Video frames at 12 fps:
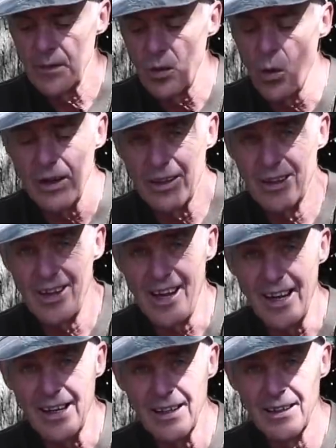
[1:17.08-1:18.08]
quite
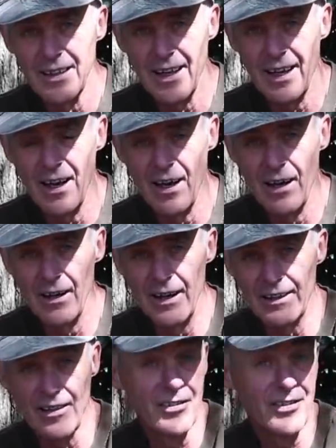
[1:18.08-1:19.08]
thick,
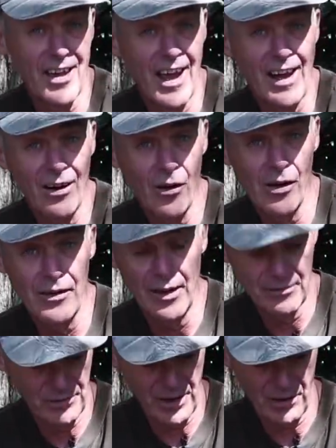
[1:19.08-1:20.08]
it doesn't tangle either.
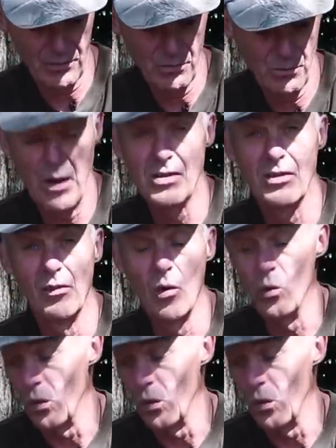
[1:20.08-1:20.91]
So best of all